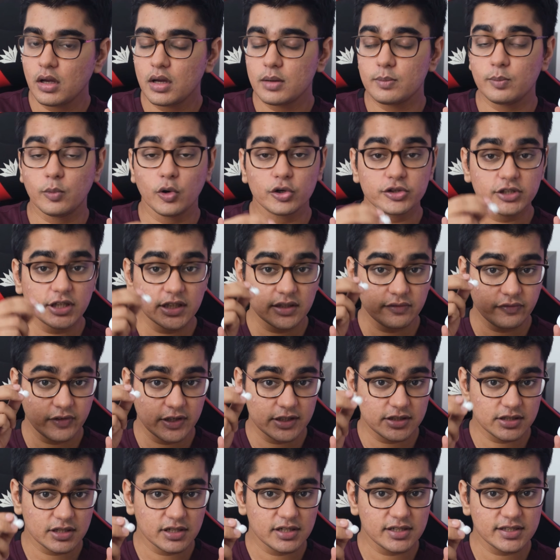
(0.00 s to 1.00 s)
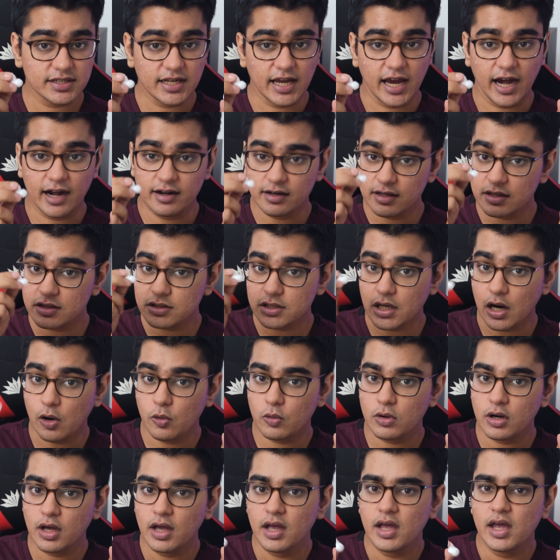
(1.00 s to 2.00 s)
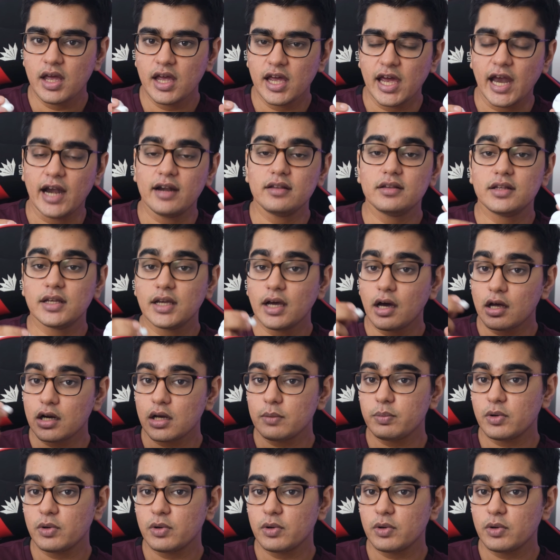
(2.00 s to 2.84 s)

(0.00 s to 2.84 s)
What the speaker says: both in features and in sound, and they are a